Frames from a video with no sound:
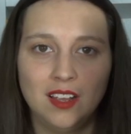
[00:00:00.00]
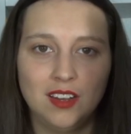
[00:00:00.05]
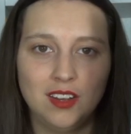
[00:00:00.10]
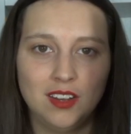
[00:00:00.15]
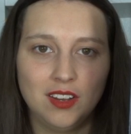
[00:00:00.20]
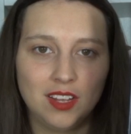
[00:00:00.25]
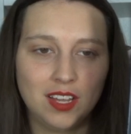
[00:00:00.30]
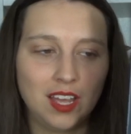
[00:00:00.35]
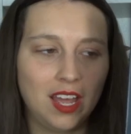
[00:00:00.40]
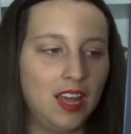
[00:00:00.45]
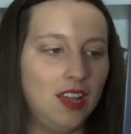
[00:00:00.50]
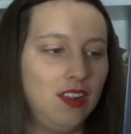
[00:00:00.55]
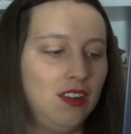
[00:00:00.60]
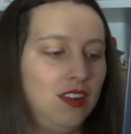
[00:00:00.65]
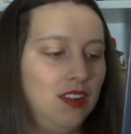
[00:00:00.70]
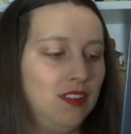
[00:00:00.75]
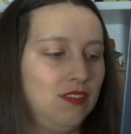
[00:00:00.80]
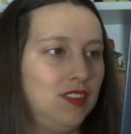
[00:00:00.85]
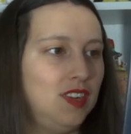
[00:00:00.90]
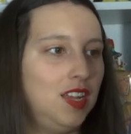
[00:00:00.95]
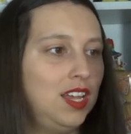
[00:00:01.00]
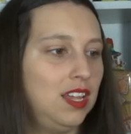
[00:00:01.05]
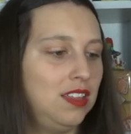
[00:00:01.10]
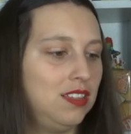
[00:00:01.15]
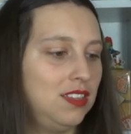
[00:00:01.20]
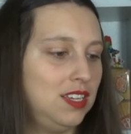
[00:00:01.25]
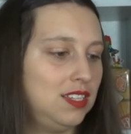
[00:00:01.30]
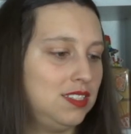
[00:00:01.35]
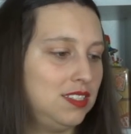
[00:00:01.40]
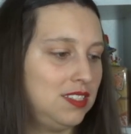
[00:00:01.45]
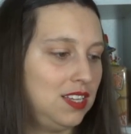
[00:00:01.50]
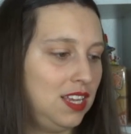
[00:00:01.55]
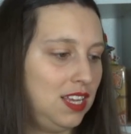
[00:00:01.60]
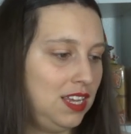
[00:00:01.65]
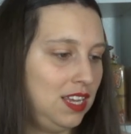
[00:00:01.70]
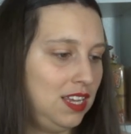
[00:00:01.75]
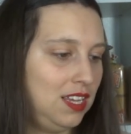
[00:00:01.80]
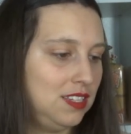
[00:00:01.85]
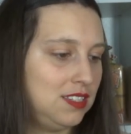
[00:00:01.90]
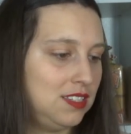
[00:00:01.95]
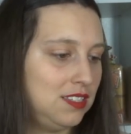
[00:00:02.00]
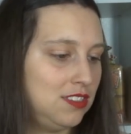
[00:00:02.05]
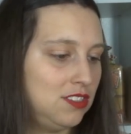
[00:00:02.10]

Look how lovely this is.